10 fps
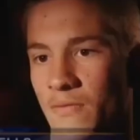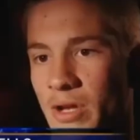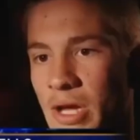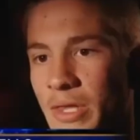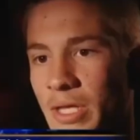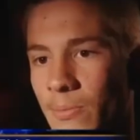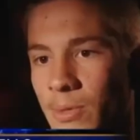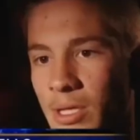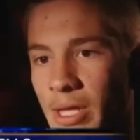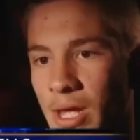now and then
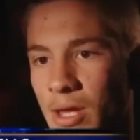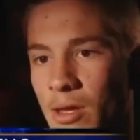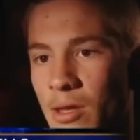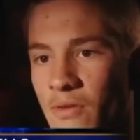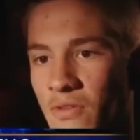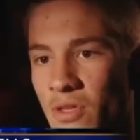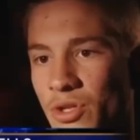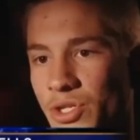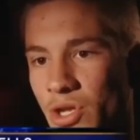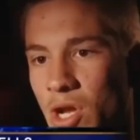we'd like feel a
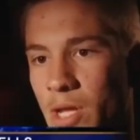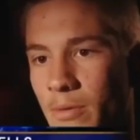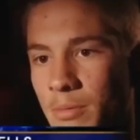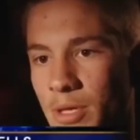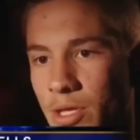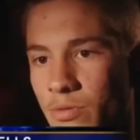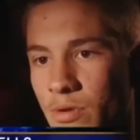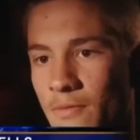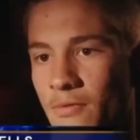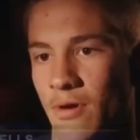jerk and we'd be like three
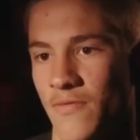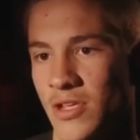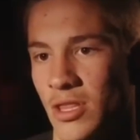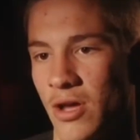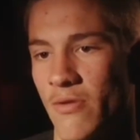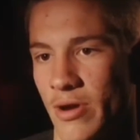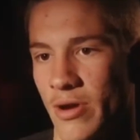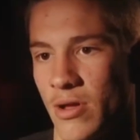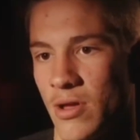or four feet lower.